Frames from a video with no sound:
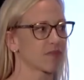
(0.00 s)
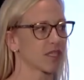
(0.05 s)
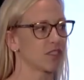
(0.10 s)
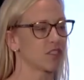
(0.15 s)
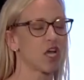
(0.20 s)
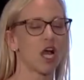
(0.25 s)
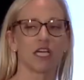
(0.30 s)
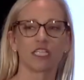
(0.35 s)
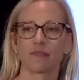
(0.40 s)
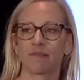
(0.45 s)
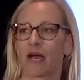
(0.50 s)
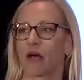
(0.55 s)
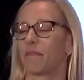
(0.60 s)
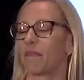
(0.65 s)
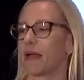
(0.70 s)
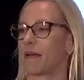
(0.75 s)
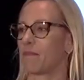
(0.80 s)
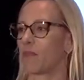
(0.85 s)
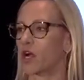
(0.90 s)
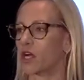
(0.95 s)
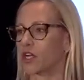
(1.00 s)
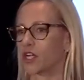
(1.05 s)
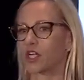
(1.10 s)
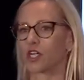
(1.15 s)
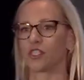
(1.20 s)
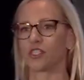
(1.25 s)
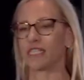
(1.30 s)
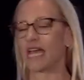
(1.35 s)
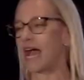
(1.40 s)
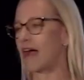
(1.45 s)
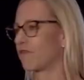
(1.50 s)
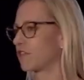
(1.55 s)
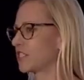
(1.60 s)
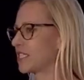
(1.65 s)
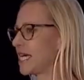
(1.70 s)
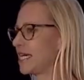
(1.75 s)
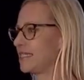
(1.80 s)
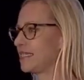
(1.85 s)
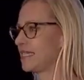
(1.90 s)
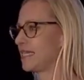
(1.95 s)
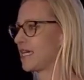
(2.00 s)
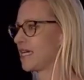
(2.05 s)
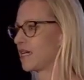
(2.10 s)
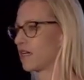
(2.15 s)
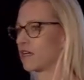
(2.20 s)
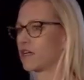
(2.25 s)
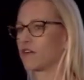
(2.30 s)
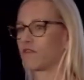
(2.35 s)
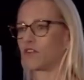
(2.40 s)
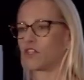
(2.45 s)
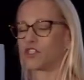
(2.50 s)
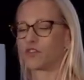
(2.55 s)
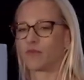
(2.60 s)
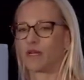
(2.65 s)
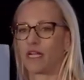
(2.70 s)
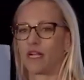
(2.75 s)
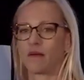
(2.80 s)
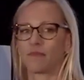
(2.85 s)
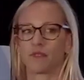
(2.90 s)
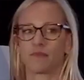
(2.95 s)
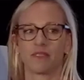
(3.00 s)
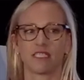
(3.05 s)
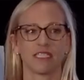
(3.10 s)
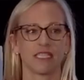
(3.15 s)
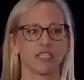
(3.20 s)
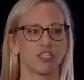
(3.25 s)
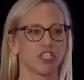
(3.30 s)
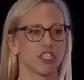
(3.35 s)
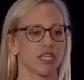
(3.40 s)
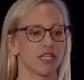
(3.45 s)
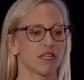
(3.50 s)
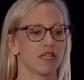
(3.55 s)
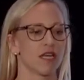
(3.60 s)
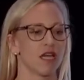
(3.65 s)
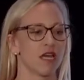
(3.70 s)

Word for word: talked about by marketers, advertising, conversion rate optimization,